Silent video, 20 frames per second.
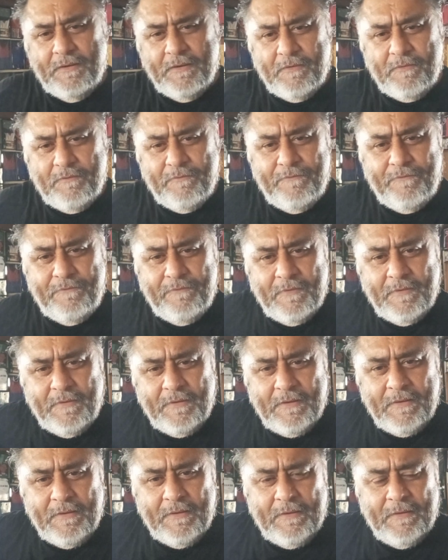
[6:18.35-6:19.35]
of
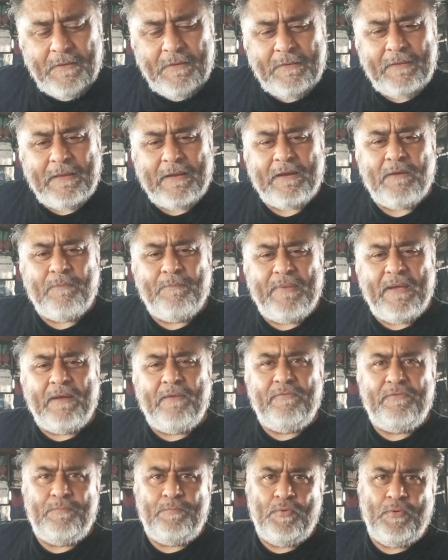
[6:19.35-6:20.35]
that
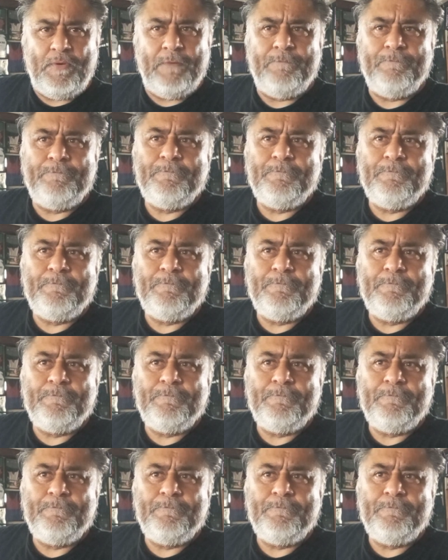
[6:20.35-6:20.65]
combative sport.